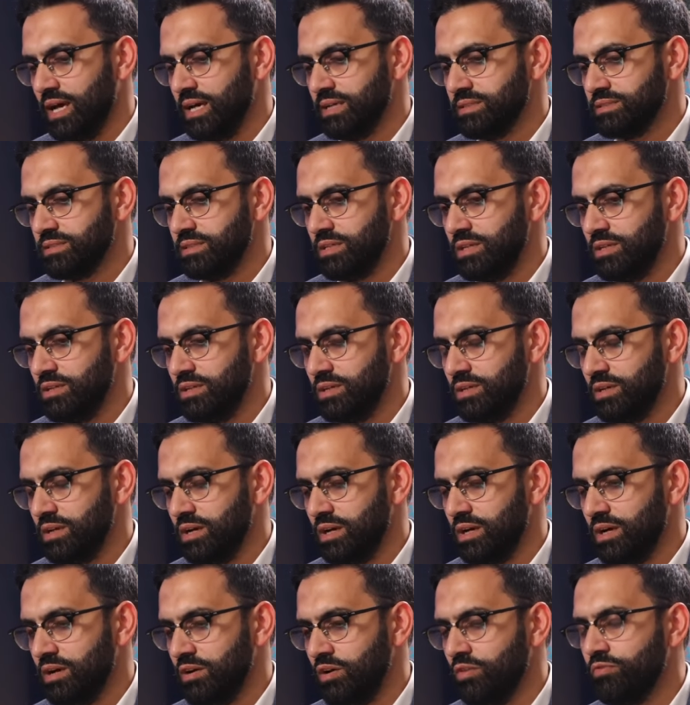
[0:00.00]
as the
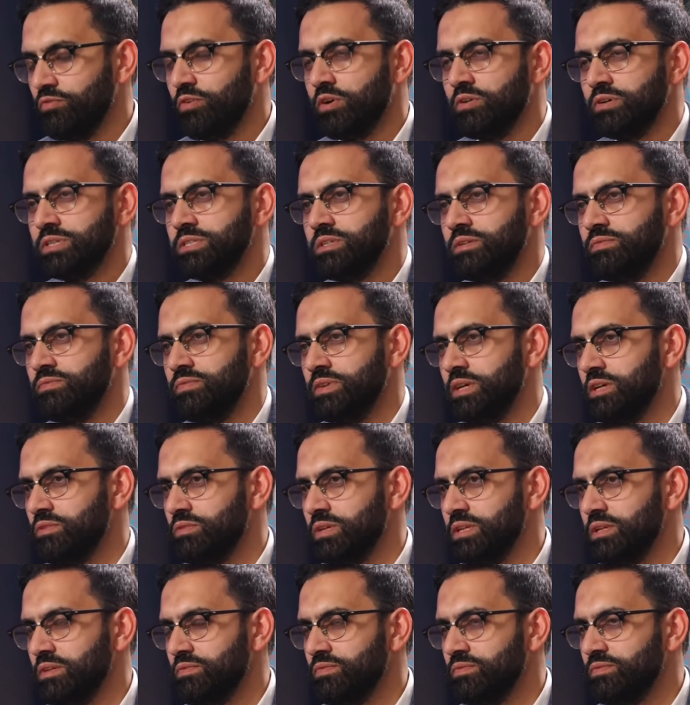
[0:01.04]
uh, authority figure
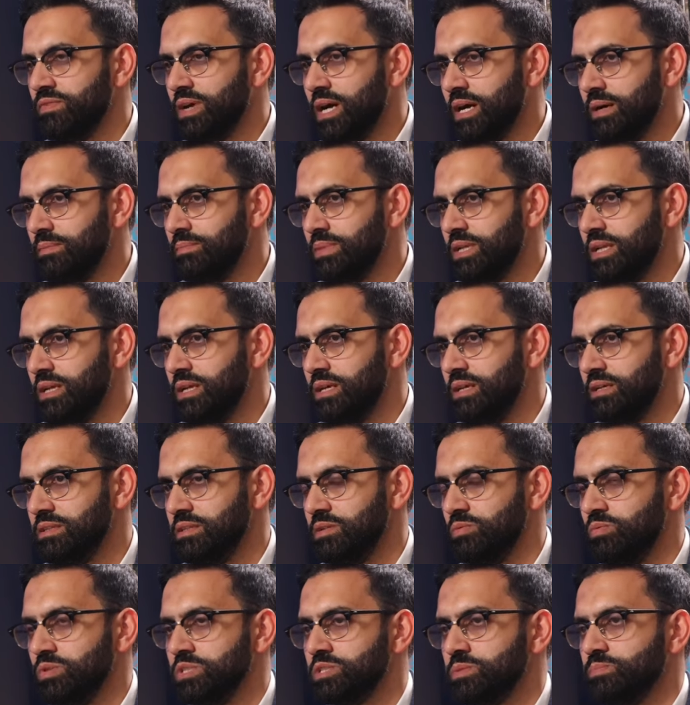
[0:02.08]
in the family and
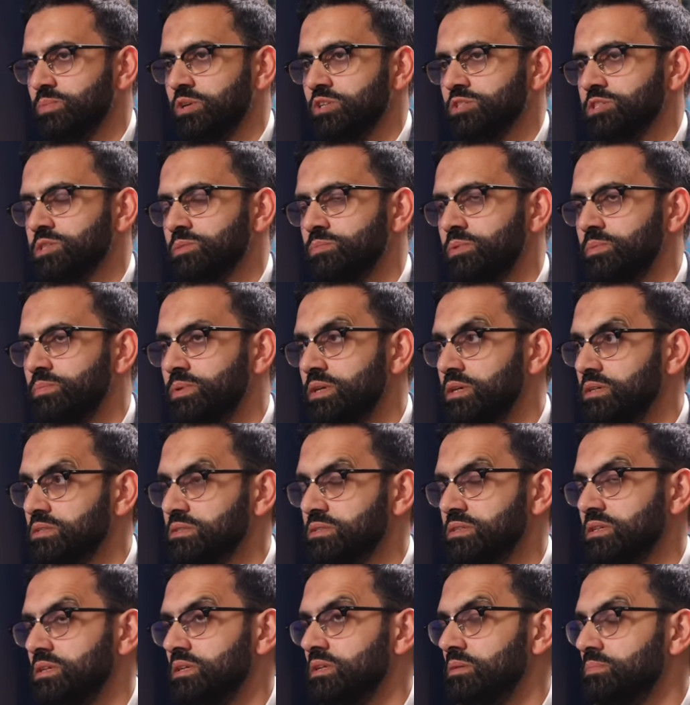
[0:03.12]
the responsible
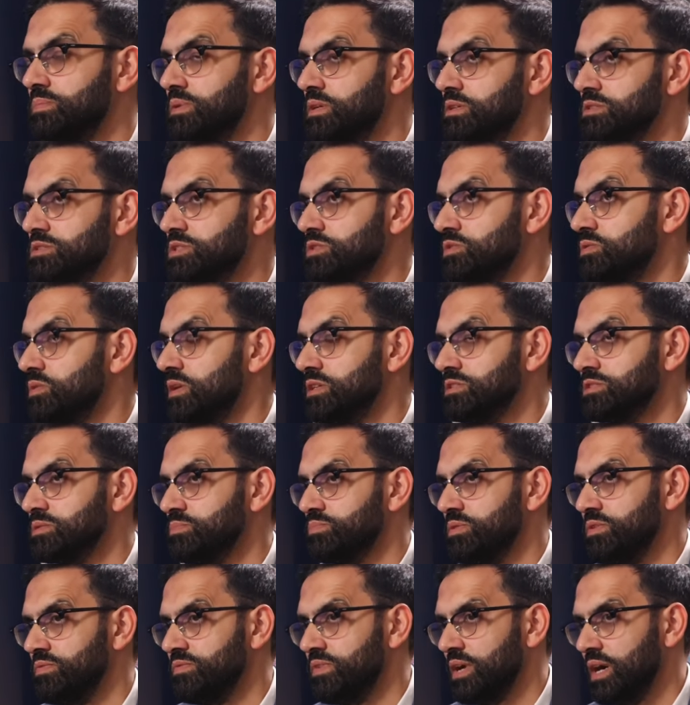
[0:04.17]
person and the person who has to
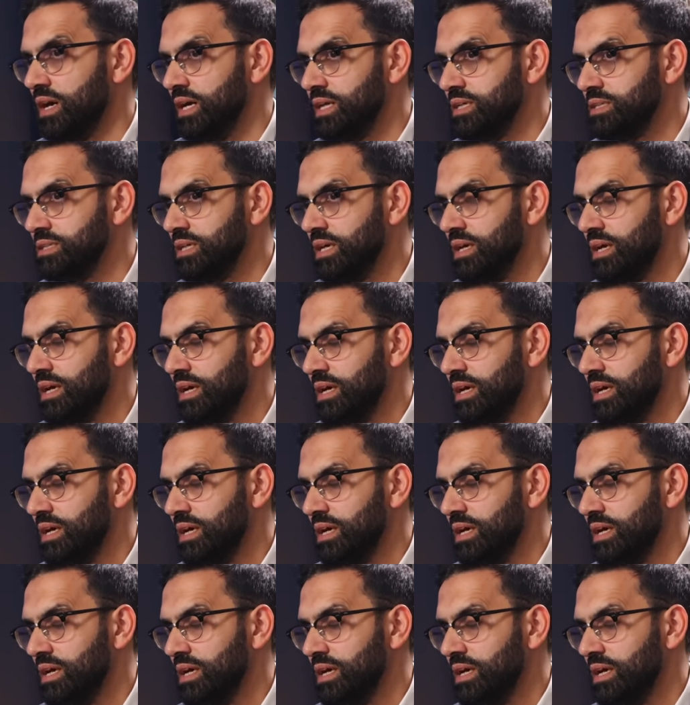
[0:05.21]
provide,